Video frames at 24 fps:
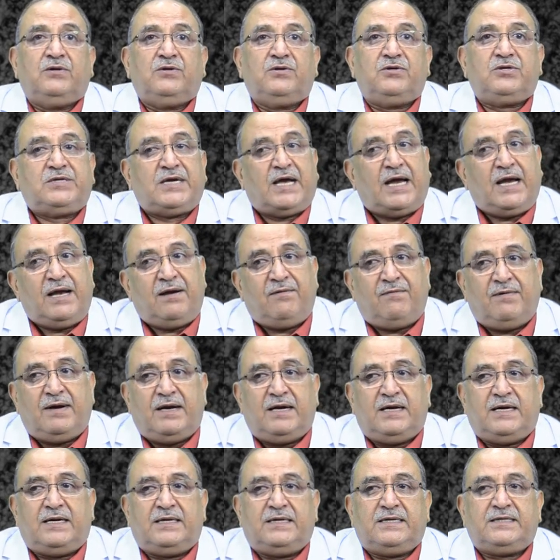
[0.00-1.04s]
The child
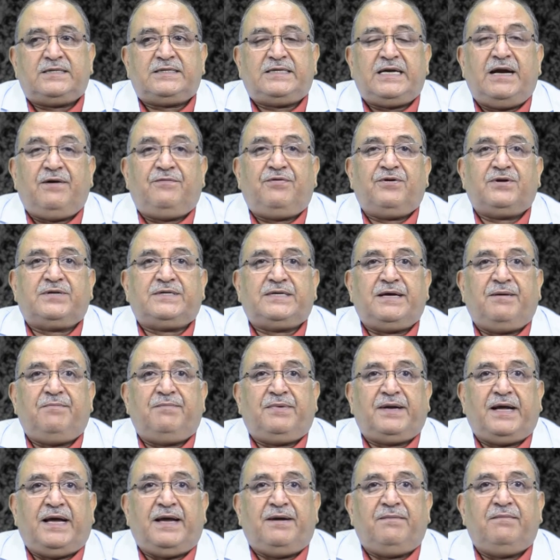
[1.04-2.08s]
will understand for some
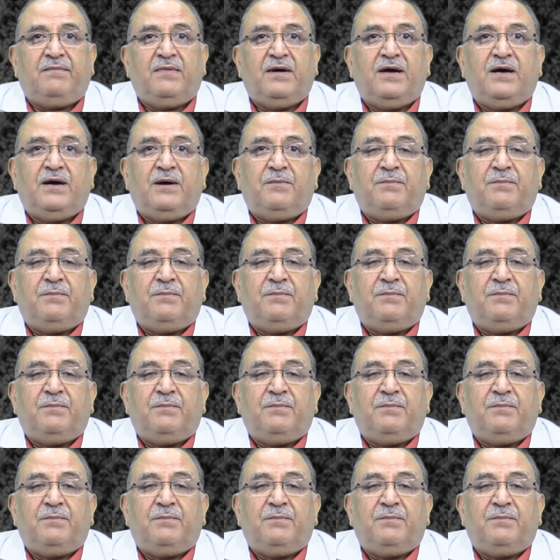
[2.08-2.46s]
time,